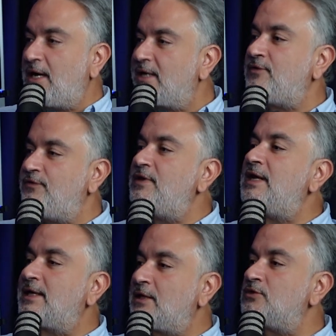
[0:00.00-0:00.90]
I can
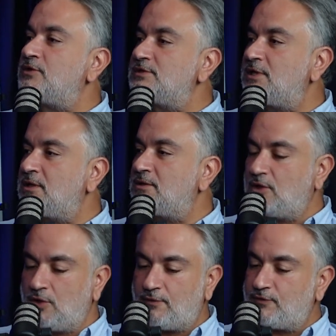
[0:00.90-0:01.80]
feel, I can understand,
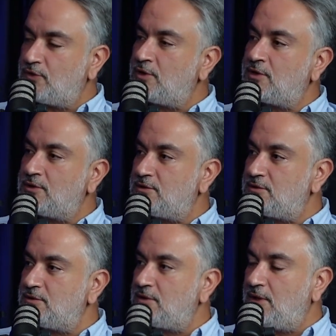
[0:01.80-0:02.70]
loved or
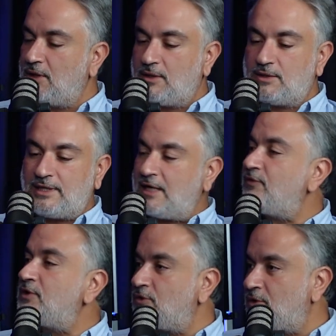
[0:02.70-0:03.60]
not,
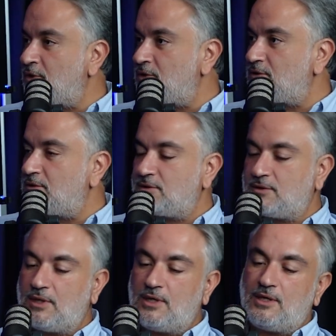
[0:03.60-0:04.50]
traveled or not,
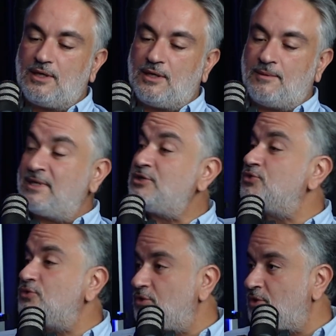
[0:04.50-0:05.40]

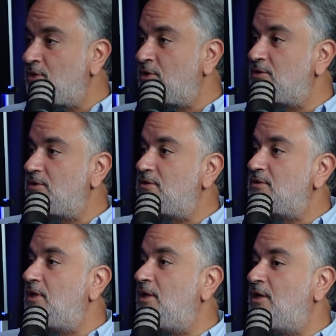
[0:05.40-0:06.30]
mature or not,
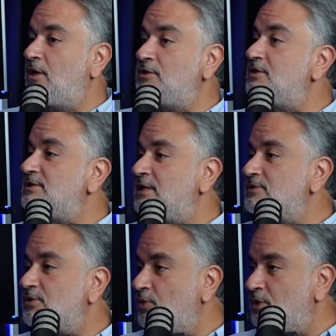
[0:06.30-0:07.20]

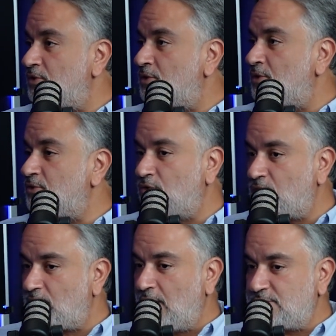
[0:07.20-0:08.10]
understands the world or not,
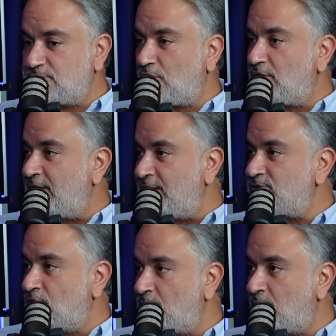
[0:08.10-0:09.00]
or stuck in
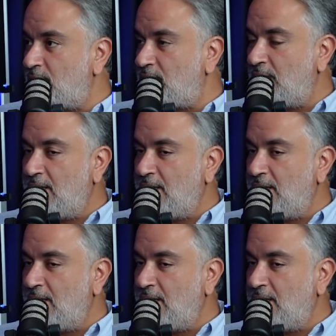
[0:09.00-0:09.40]
his own bubble.